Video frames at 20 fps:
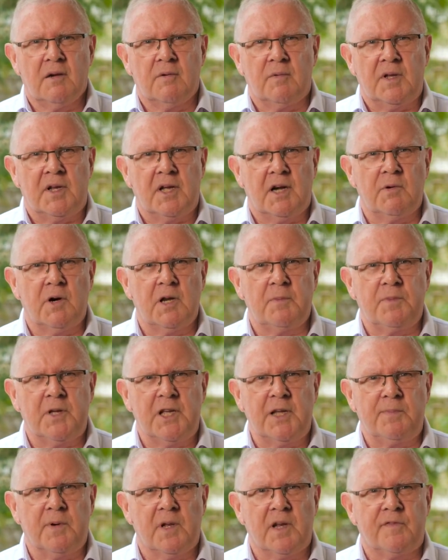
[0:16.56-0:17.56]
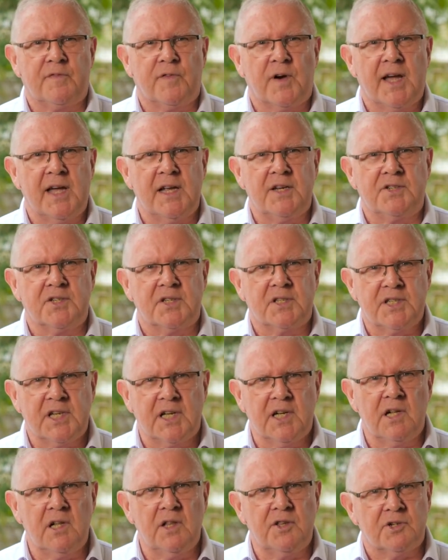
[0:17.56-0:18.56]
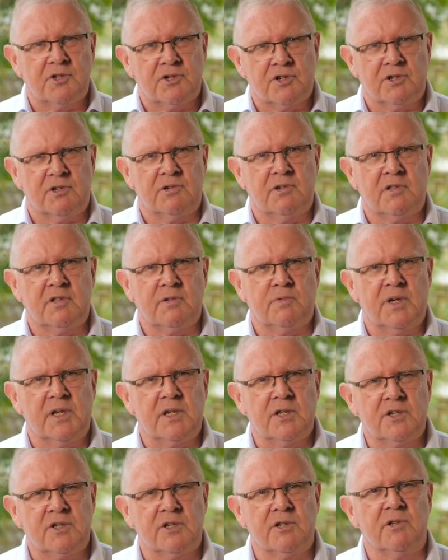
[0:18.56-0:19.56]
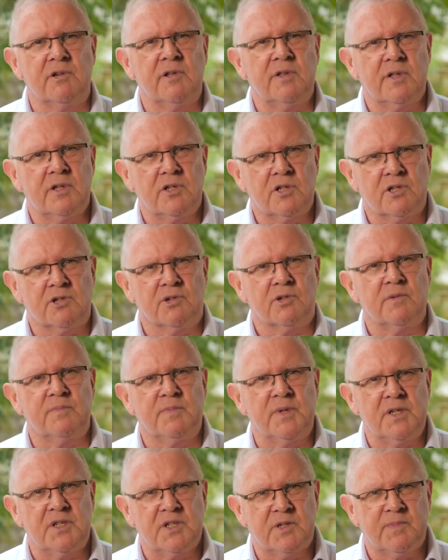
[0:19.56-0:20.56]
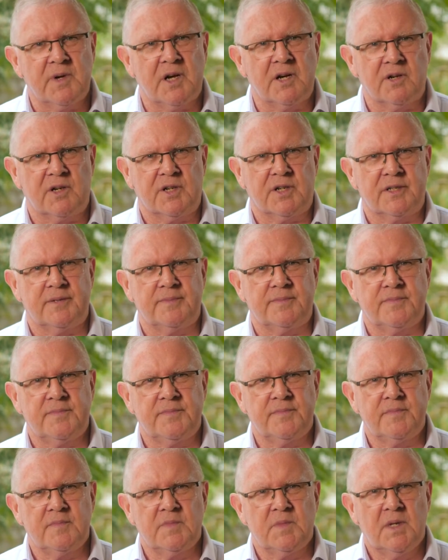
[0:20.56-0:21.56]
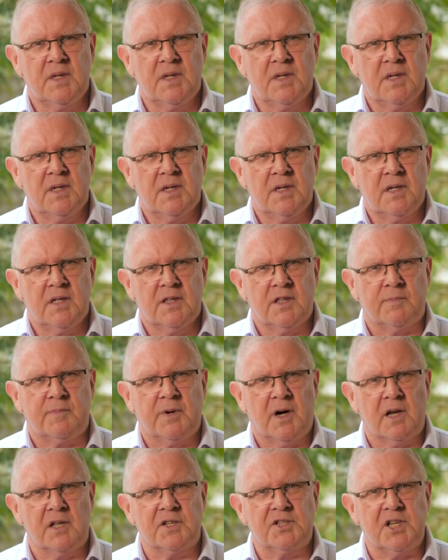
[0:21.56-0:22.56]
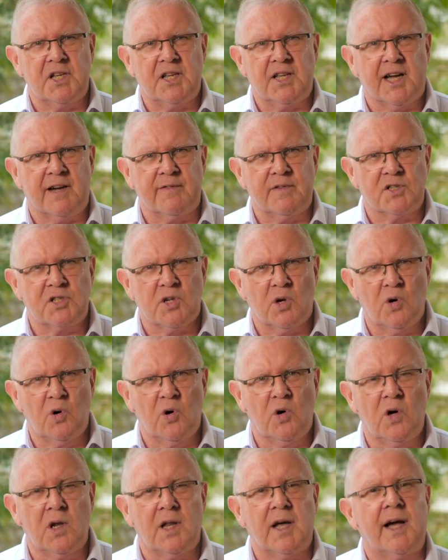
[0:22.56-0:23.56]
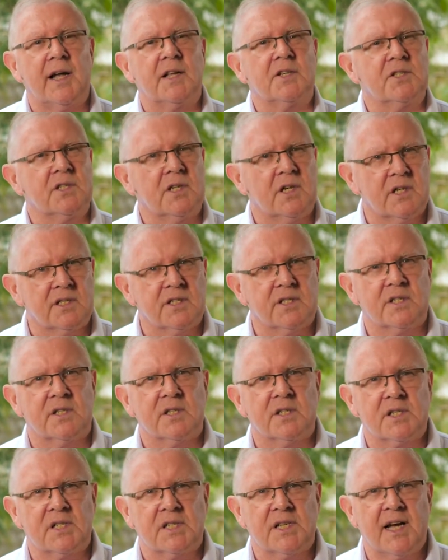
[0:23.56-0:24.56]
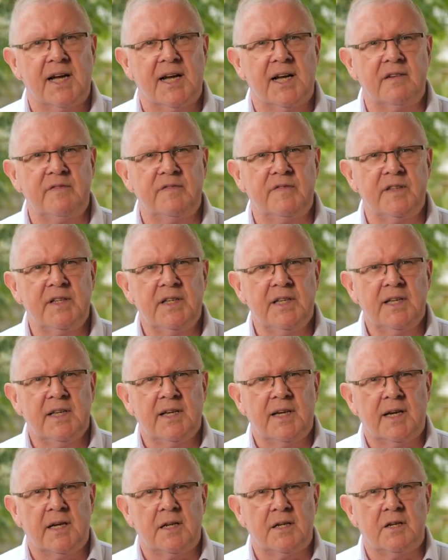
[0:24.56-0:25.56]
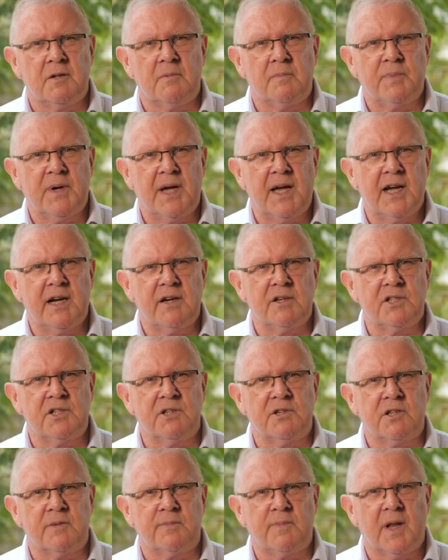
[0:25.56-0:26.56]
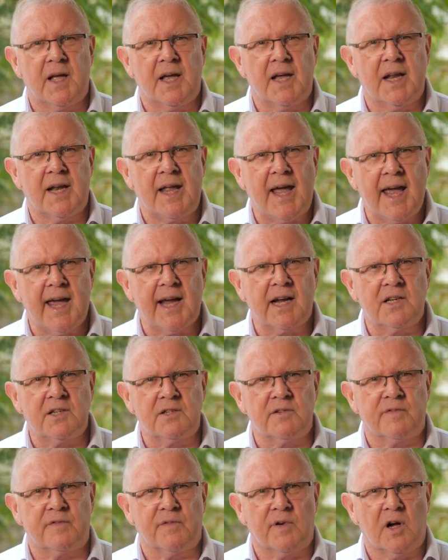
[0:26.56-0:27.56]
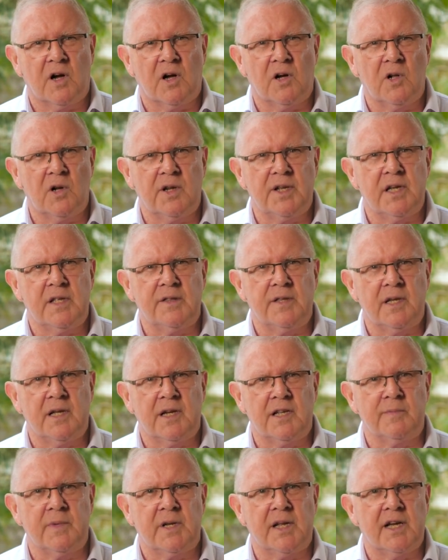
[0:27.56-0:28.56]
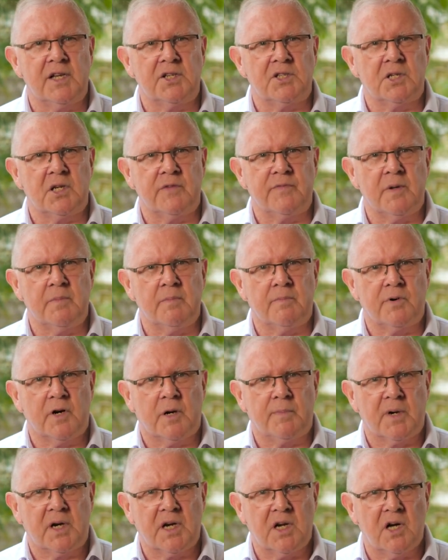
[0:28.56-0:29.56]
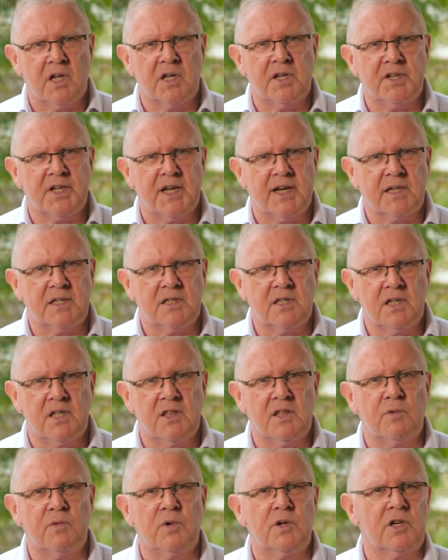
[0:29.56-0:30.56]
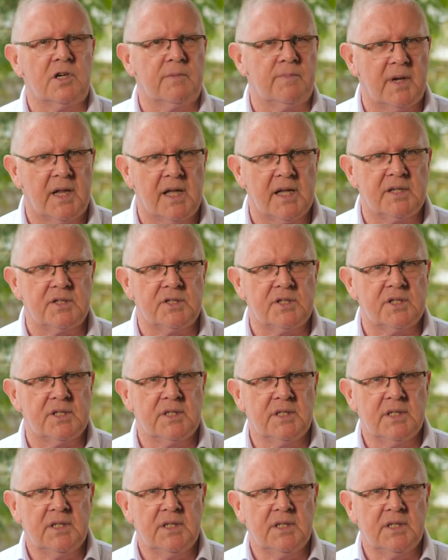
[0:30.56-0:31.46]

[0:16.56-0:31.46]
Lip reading: We don't want people afraid to tell the truth when truth should be spoken. The policy covers all Archdiocesan staff, and it empowers you to play an active role in the elimination of improper conduct in the workplace.